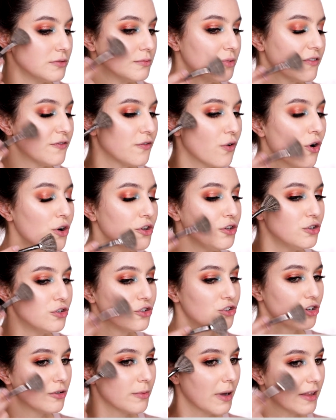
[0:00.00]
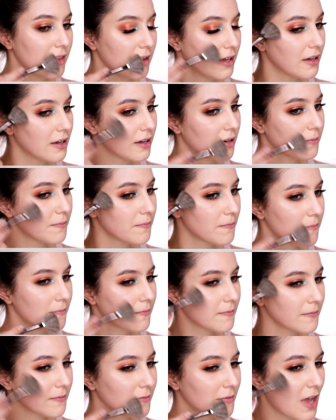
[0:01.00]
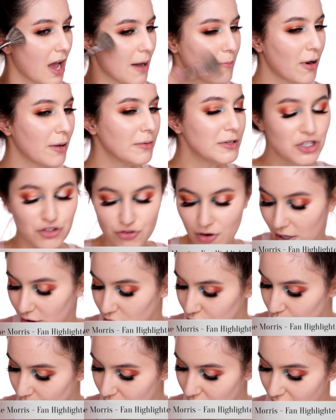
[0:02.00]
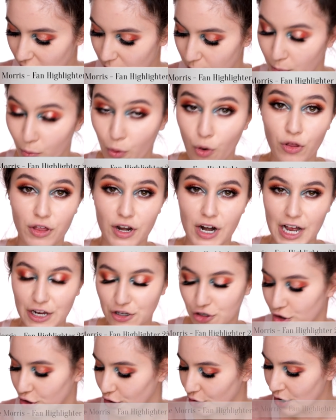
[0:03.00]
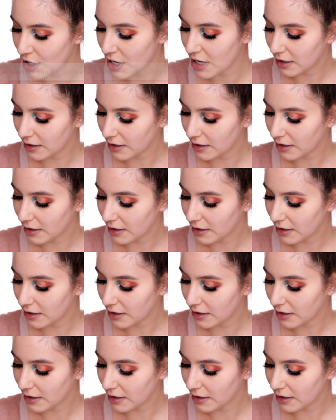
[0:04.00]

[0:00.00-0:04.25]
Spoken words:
before YouTube, I think I probably struggled with it more than I knew.